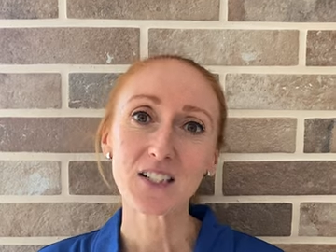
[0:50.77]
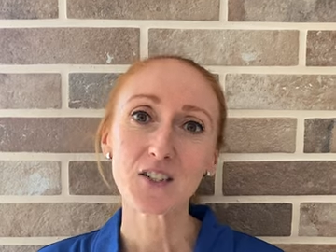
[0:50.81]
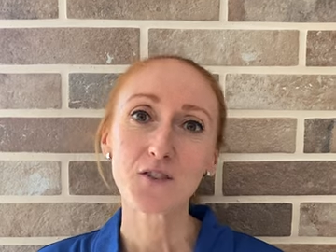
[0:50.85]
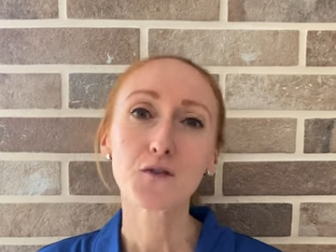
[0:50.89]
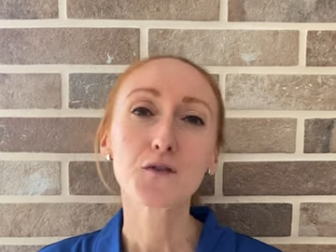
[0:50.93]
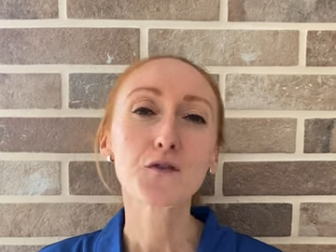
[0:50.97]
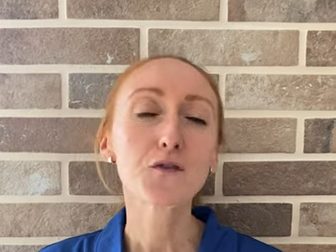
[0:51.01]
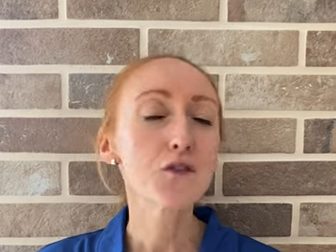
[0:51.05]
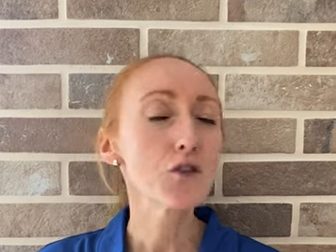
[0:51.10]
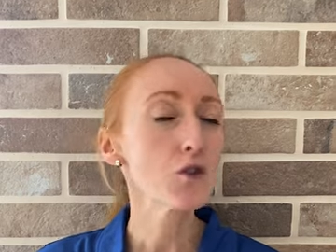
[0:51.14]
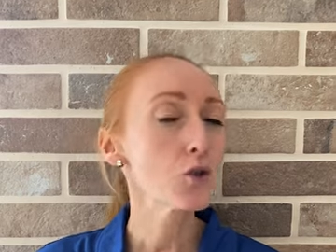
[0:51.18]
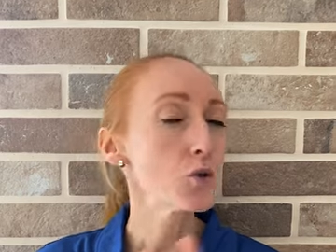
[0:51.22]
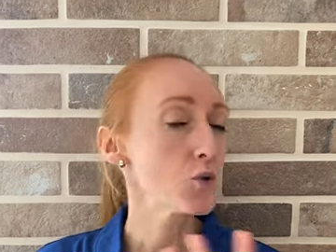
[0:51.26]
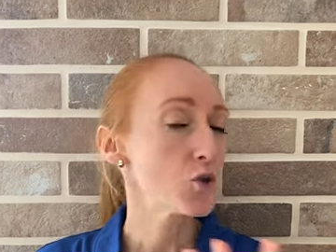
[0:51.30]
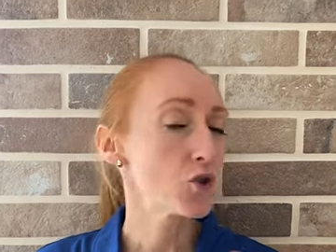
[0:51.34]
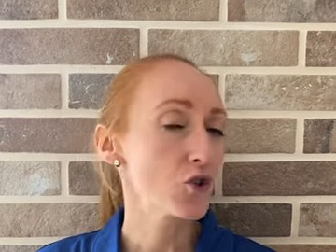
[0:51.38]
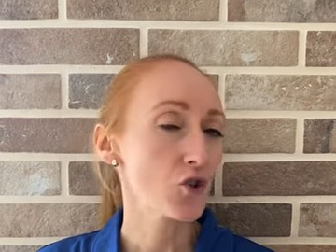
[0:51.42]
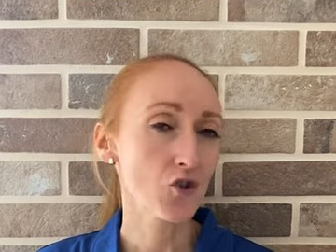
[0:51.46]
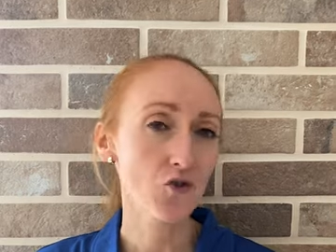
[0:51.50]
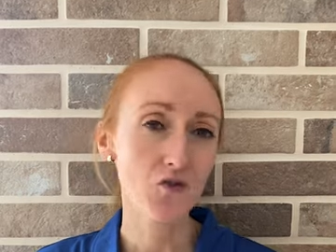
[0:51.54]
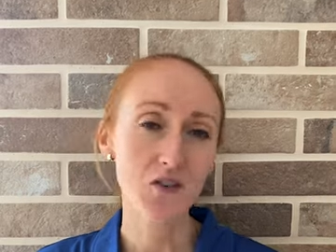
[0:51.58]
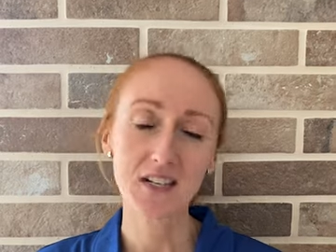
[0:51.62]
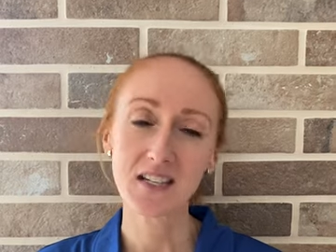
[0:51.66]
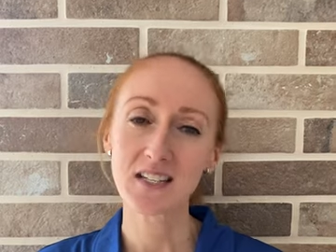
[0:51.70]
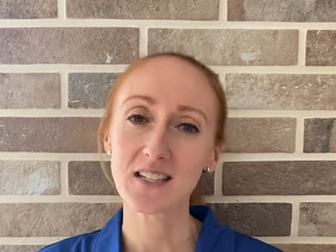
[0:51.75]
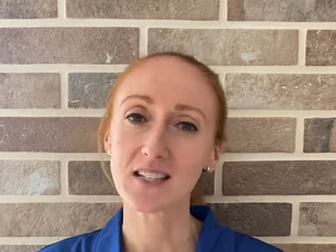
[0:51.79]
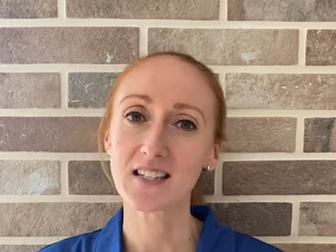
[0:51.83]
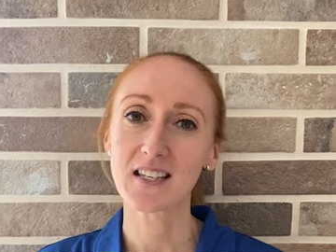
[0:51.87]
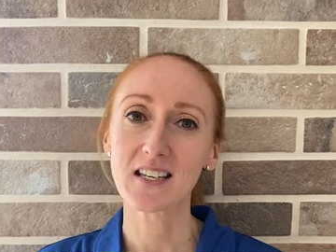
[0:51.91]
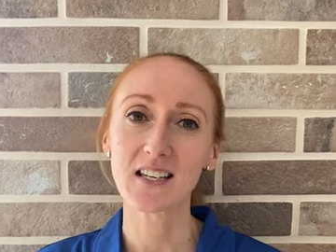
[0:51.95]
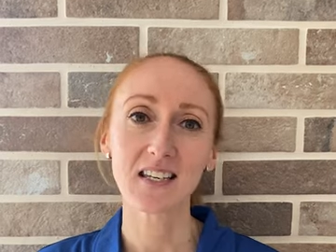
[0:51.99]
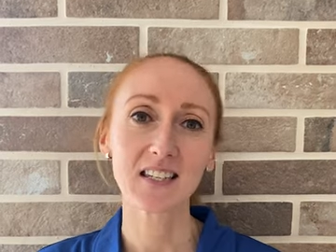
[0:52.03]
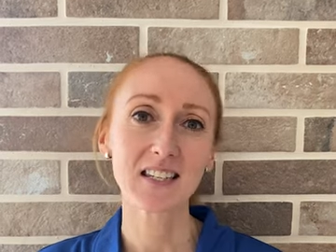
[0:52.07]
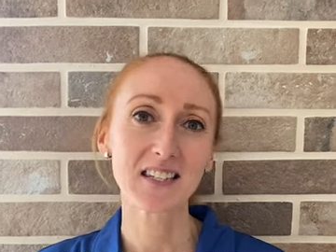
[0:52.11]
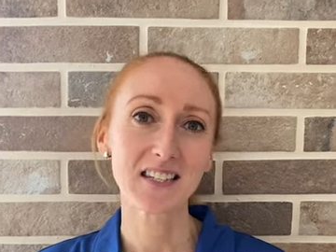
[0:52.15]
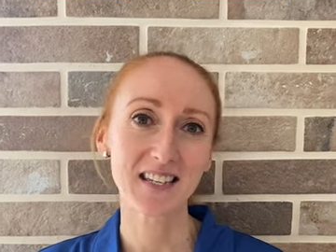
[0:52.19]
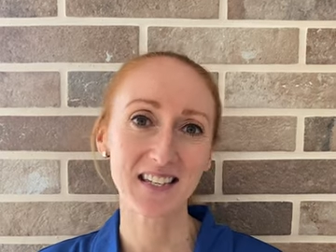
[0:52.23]

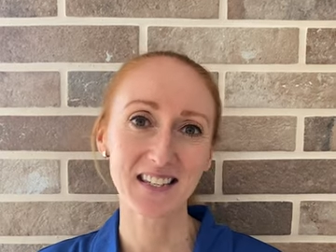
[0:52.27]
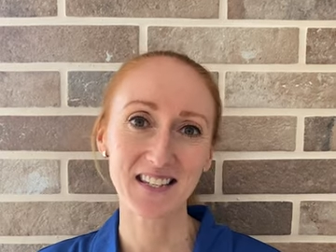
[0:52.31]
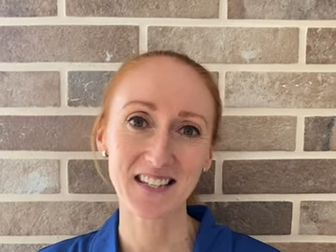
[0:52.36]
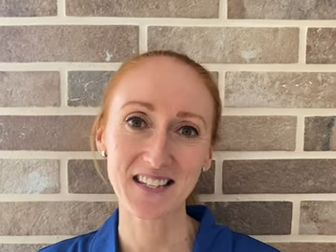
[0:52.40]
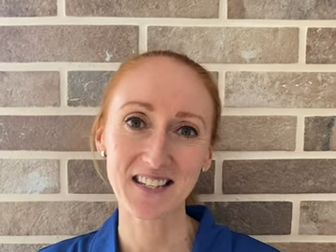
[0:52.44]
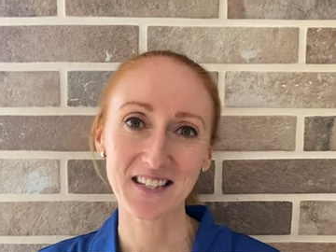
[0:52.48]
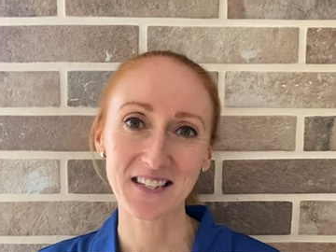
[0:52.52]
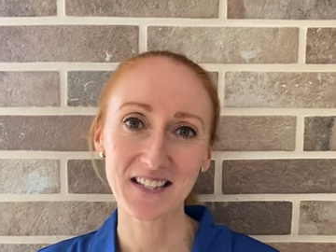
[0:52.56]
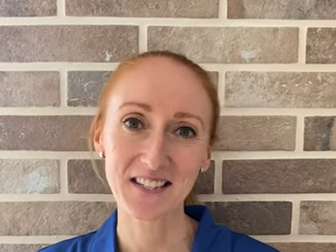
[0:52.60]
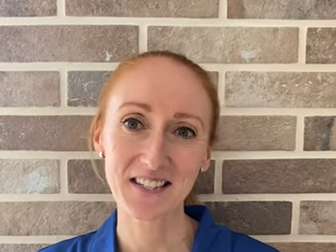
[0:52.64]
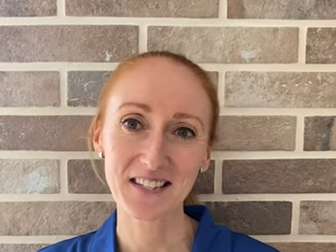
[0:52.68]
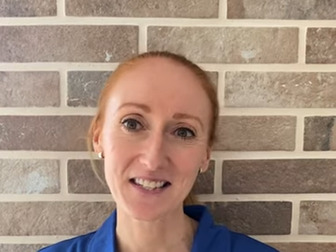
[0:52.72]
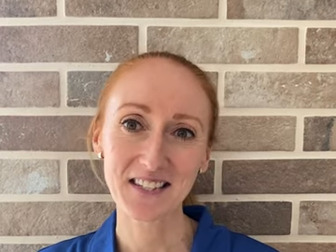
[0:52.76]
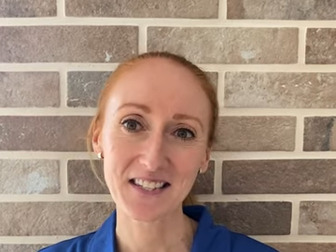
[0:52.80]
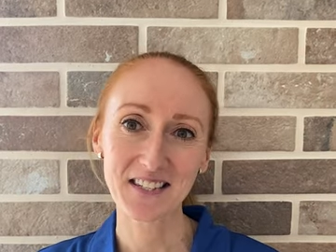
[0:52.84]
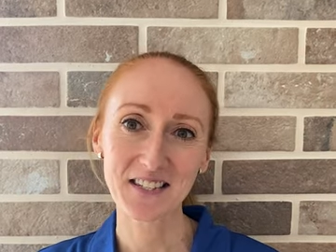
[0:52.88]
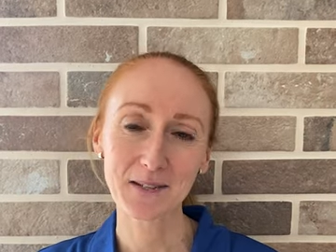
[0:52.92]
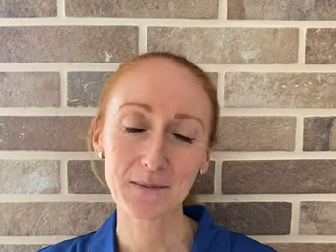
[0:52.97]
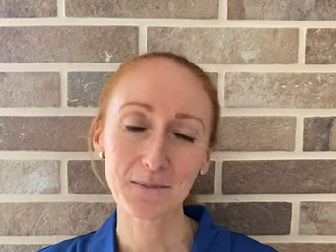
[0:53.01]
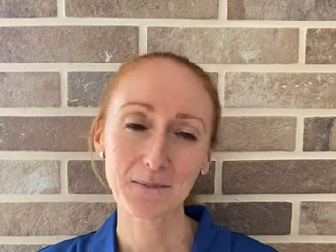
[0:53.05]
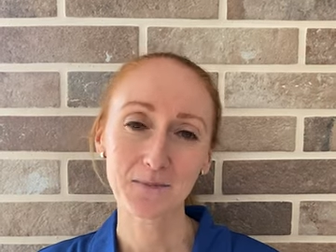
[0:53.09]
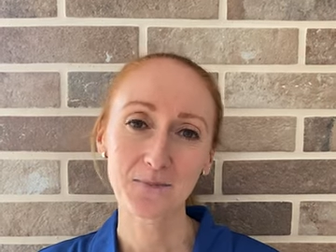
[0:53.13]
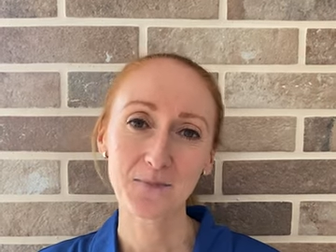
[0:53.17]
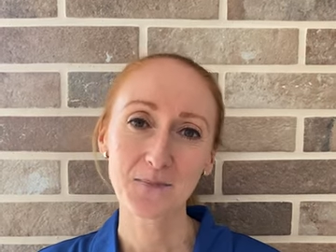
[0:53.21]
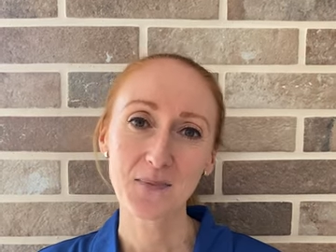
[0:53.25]
futuristic citizens.